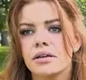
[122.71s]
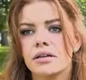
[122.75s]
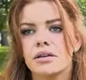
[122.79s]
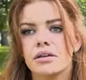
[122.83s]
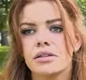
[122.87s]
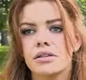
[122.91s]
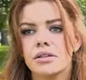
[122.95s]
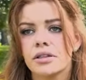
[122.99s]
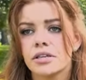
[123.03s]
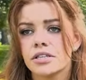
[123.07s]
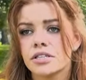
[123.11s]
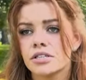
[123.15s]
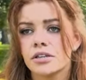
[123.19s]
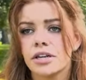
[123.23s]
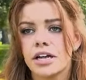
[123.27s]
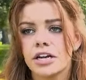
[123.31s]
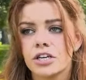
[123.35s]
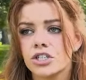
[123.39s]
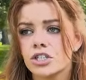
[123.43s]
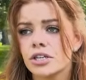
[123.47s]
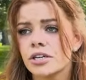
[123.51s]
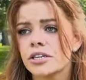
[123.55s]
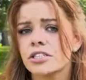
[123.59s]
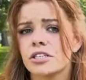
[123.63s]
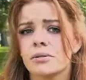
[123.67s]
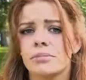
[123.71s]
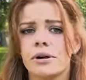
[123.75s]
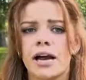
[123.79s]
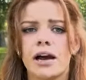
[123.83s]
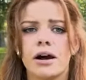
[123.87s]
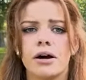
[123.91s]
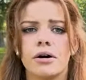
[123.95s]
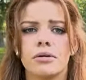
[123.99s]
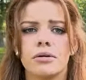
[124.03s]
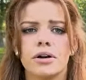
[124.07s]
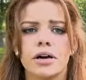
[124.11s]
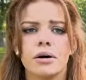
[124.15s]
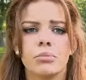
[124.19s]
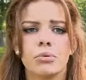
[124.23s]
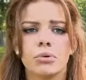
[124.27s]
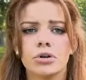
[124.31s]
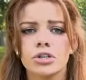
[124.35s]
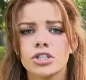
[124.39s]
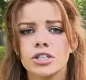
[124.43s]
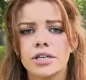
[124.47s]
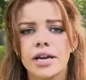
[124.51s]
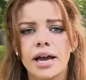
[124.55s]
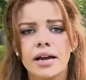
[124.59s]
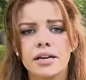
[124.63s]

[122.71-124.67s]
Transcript: this election is about abortion